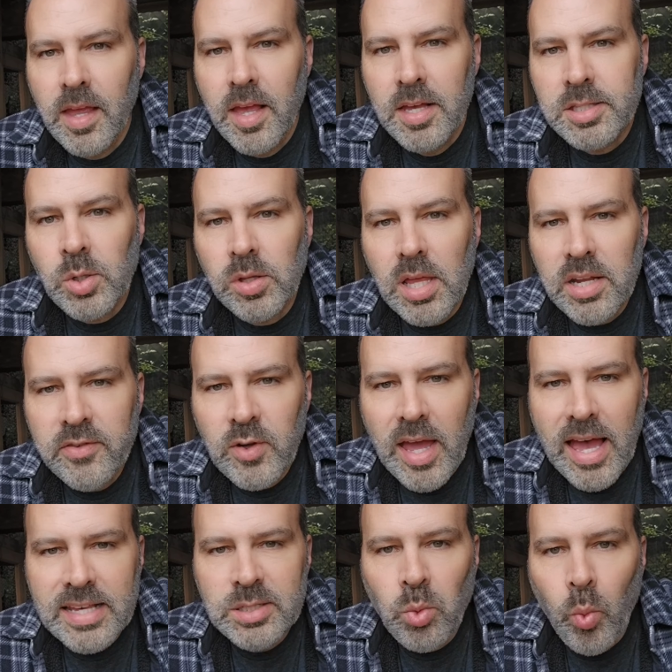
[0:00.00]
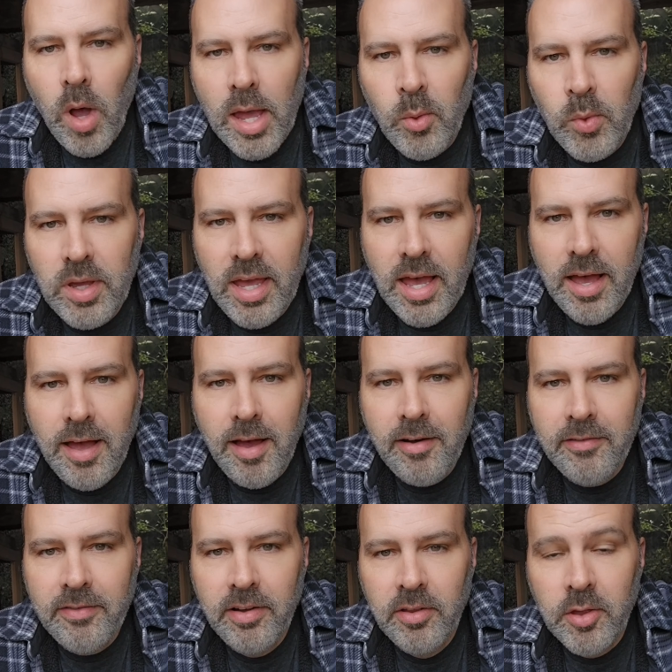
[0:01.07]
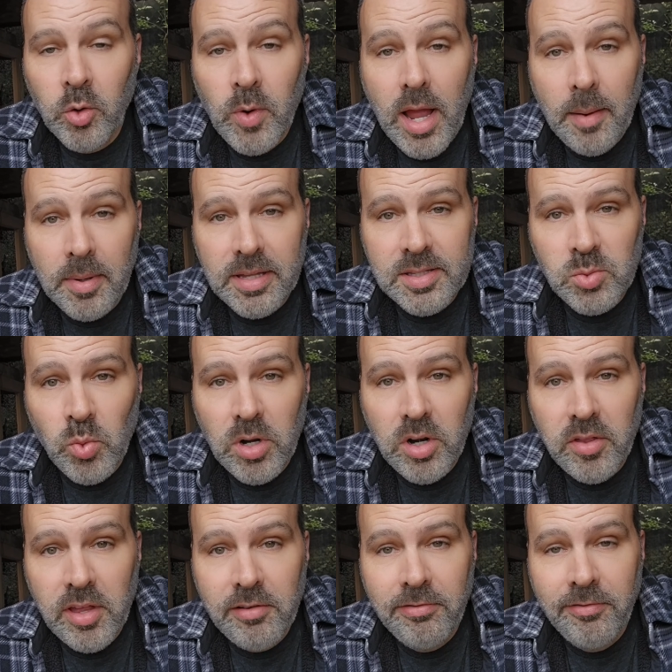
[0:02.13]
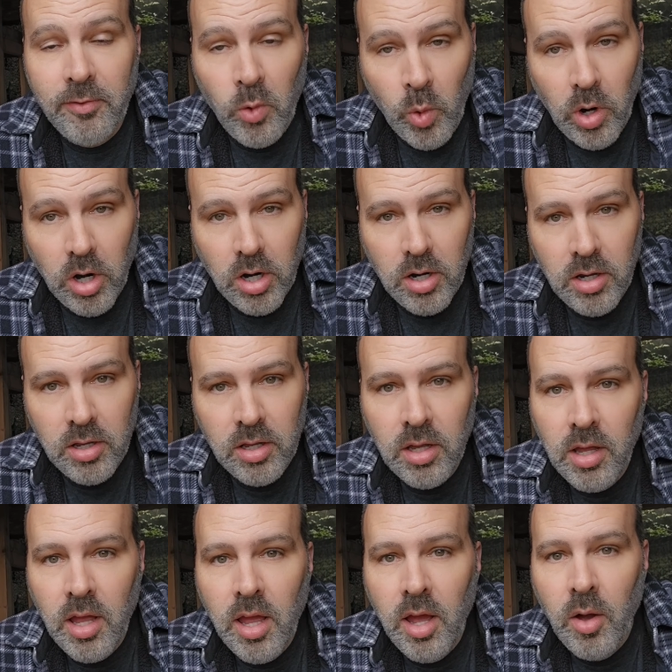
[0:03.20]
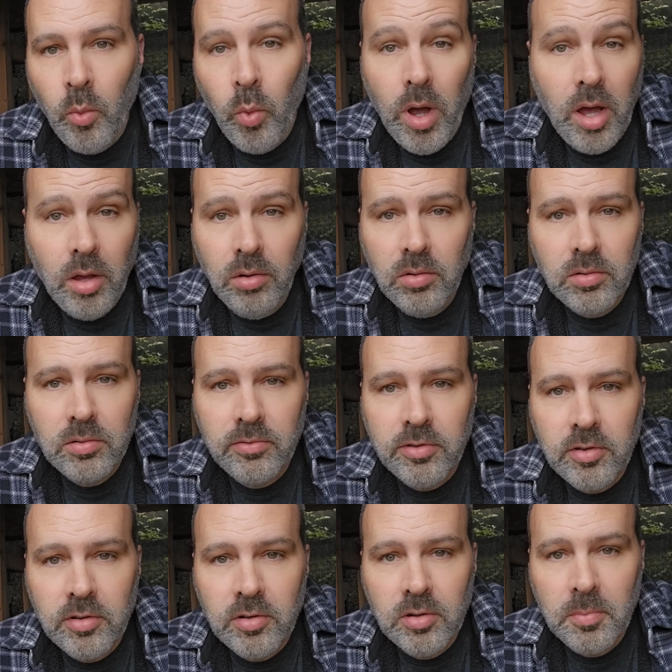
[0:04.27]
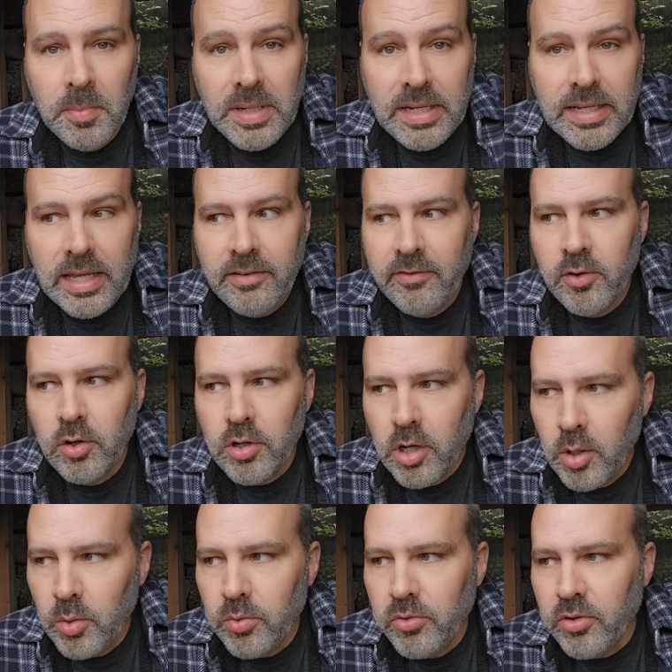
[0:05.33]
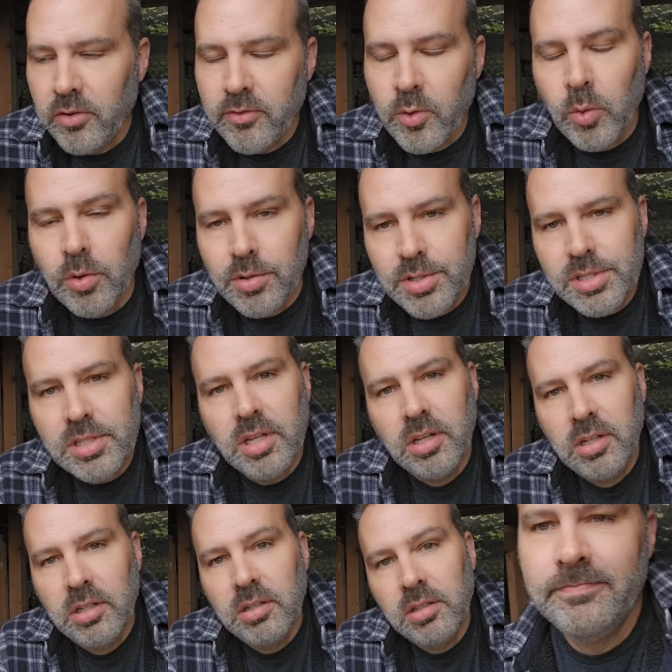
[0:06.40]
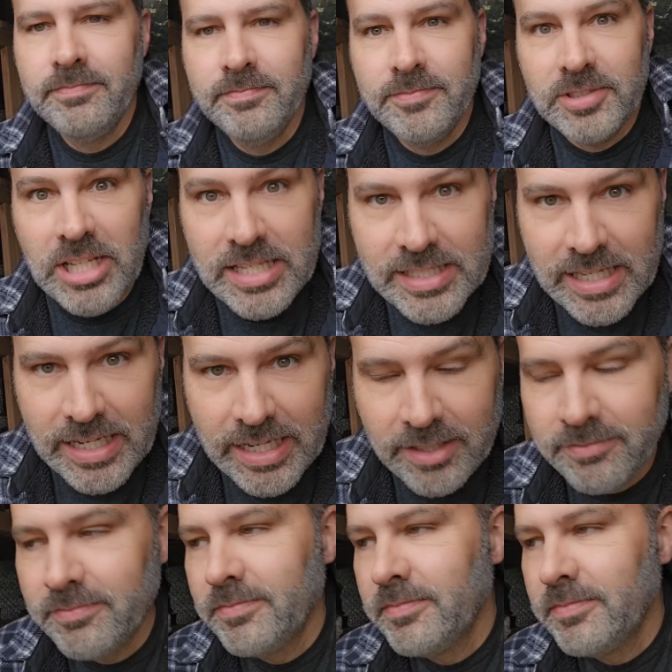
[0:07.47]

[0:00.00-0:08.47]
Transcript: So a lot of you asked why we have the rabbits. What are they for? Well, for meat and fur coats, of course. Just kidding.